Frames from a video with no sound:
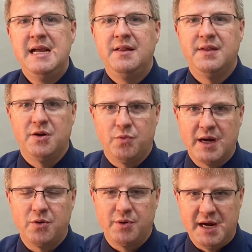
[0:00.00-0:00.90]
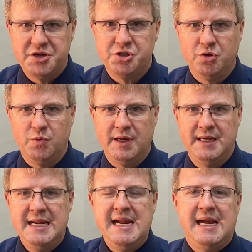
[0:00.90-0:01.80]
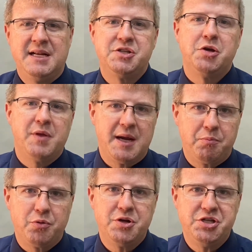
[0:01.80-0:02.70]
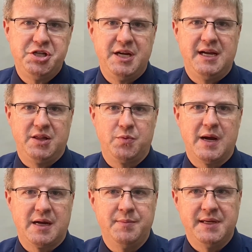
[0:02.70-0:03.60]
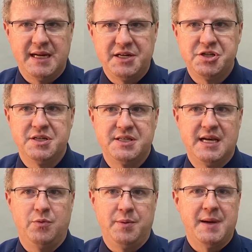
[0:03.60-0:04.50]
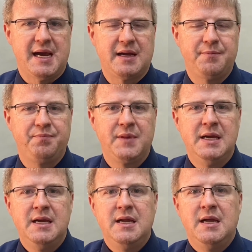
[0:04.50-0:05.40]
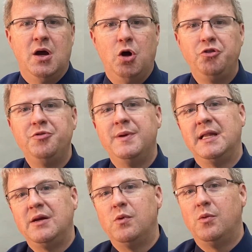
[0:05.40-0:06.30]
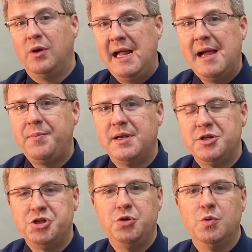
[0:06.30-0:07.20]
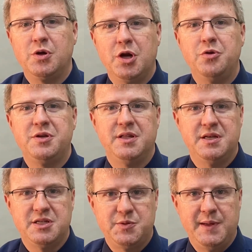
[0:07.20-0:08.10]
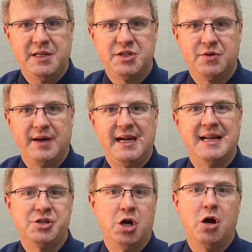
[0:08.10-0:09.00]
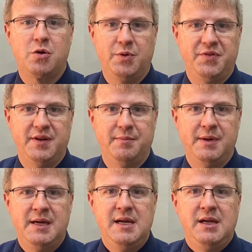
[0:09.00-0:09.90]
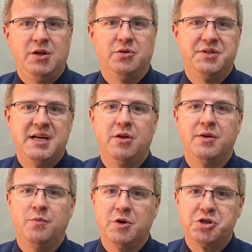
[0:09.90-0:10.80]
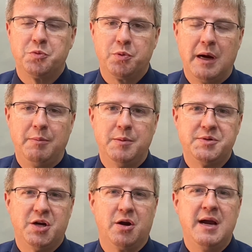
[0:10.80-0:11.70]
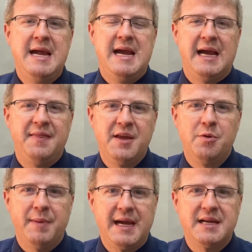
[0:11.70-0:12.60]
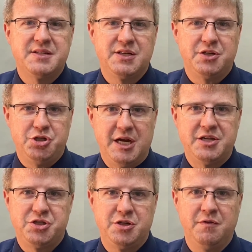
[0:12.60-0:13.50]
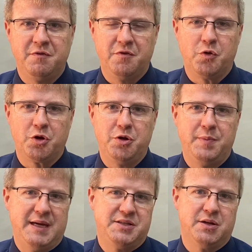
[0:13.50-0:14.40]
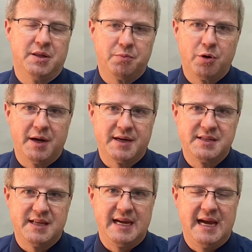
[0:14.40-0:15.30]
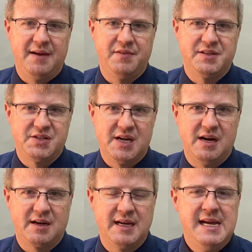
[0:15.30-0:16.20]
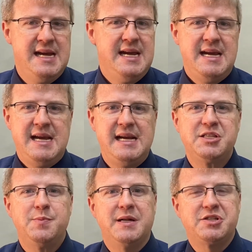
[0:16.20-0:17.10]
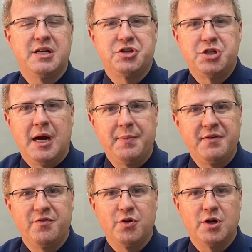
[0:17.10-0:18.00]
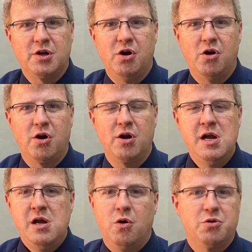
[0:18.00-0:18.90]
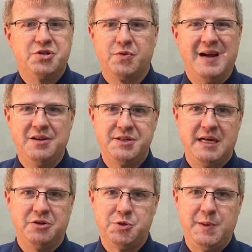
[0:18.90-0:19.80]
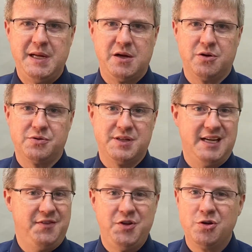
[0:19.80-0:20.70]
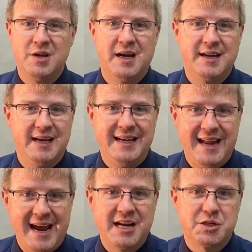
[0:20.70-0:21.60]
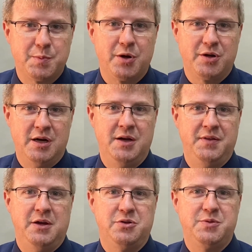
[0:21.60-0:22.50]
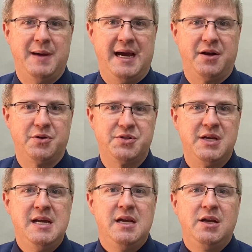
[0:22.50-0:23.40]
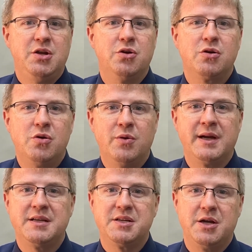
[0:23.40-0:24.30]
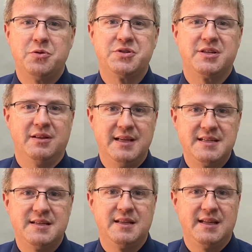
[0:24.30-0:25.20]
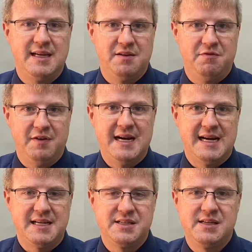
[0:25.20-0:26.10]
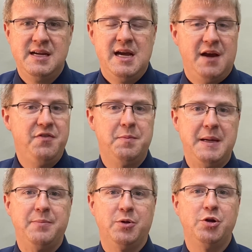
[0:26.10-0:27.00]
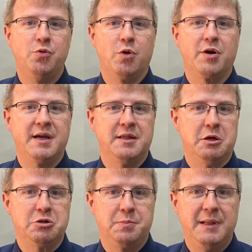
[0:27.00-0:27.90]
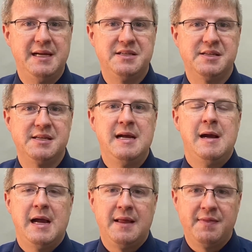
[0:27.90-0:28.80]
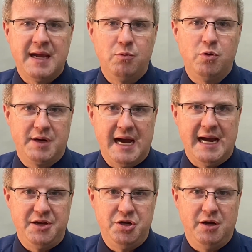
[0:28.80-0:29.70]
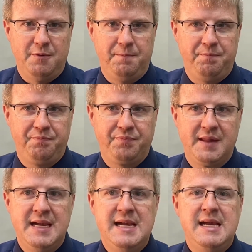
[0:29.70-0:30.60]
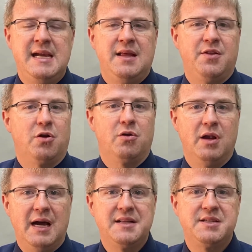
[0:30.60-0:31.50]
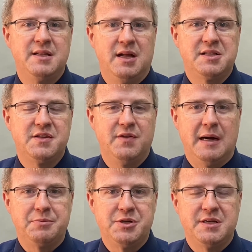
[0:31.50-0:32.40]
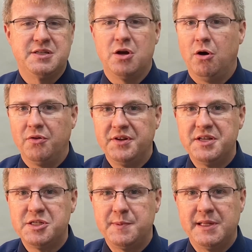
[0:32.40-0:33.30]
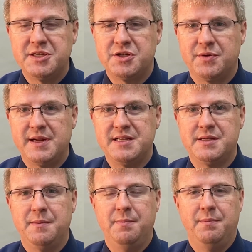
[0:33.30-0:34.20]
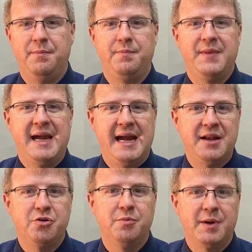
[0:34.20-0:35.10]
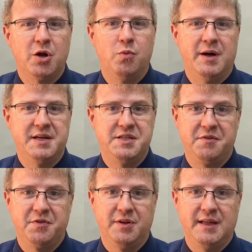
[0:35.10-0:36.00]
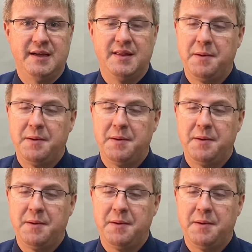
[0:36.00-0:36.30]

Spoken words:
than a recreational one, and so they appreciate the recommendations that we make. Ultimately, what will happen is you will go to the dispensary and talk with them. You'll tell them what your problems are, and they'll make a suggestion for you based on the products they have in stock. It's much like shopping for a car or surround sound speakers. If you're not an expert on those matters, you're going to go solicit the advice of the people who work in those places, and they will guide you. There are lots and lots of options. All the dispensaries handle marijuana differently. They